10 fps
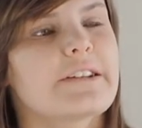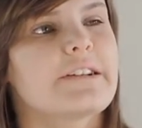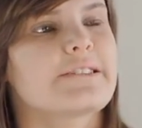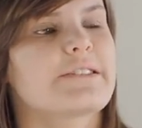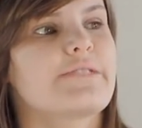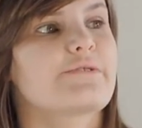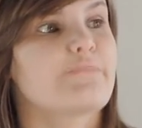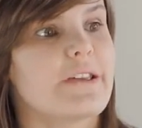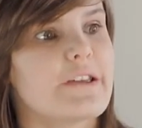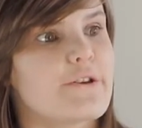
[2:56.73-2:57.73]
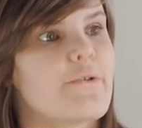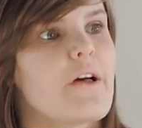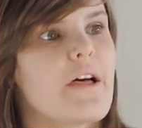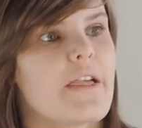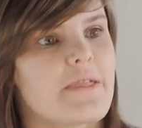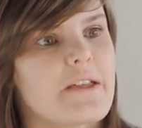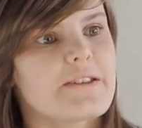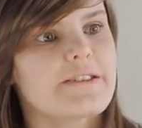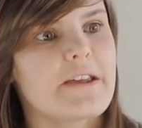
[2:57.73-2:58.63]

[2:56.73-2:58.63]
Like last year it was Miku, this